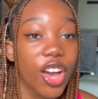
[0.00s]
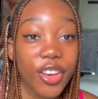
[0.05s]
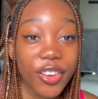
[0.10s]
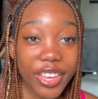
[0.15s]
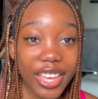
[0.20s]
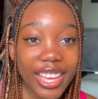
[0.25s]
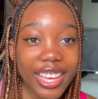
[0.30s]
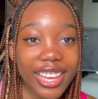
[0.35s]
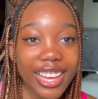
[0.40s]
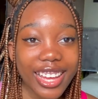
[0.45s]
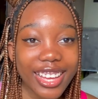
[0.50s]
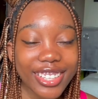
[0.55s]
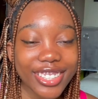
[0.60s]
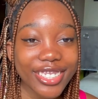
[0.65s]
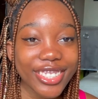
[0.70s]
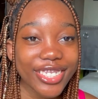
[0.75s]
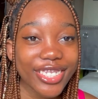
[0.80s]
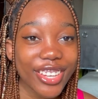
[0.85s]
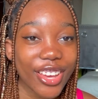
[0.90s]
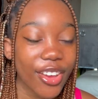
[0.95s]
Okay guys,
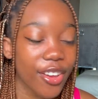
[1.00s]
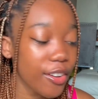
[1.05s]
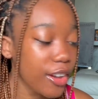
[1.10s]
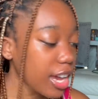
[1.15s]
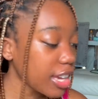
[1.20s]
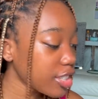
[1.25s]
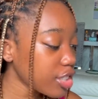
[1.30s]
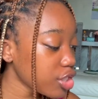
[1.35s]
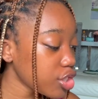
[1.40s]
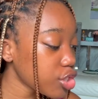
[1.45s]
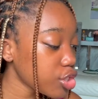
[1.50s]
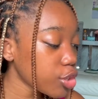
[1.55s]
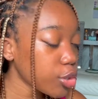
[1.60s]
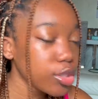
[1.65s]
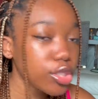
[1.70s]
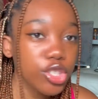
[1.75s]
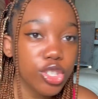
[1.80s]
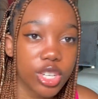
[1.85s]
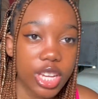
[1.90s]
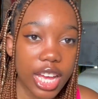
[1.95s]
so I just
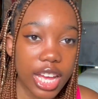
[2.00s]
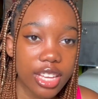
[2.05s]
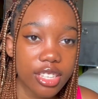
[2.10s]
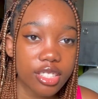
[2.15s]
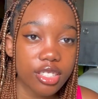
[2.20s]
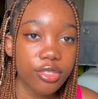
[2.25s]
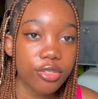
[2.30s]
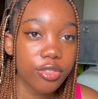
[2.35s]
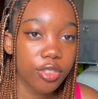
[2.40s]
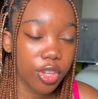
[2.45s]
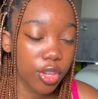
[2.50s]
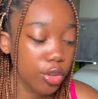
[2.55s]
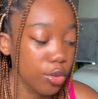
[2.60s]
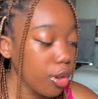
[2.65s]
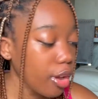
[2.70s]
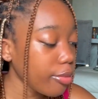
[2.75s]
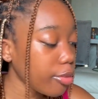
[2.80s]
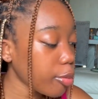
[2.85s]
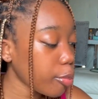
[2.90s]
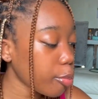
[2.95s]
showed you guys the view of the